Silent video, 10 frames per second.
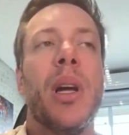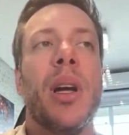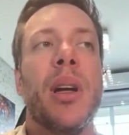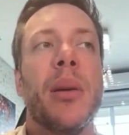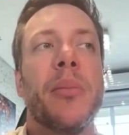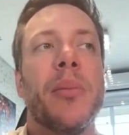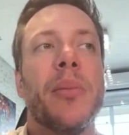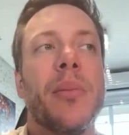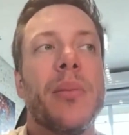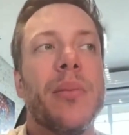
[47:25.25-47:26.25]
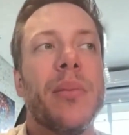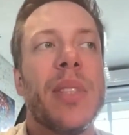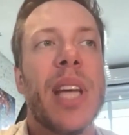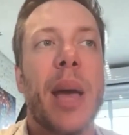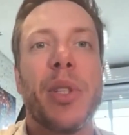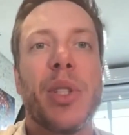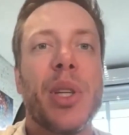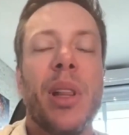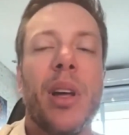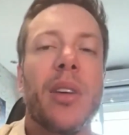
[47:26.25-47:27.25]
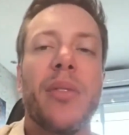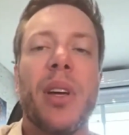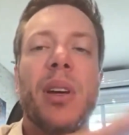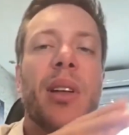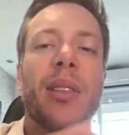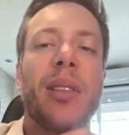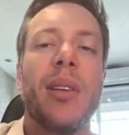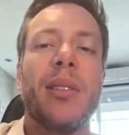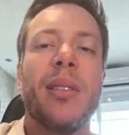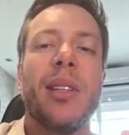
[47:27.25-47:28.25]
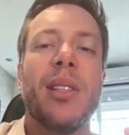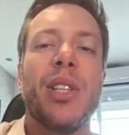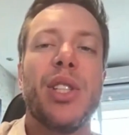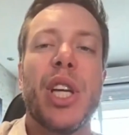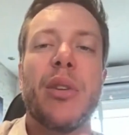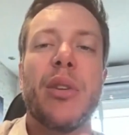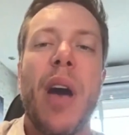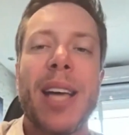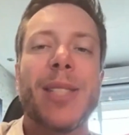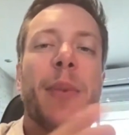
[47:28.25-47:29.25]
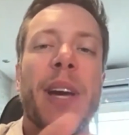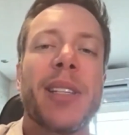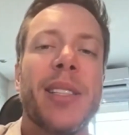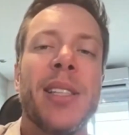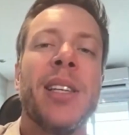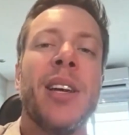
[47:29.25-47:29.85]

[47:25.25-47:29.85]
um, damage a lot of the general aspect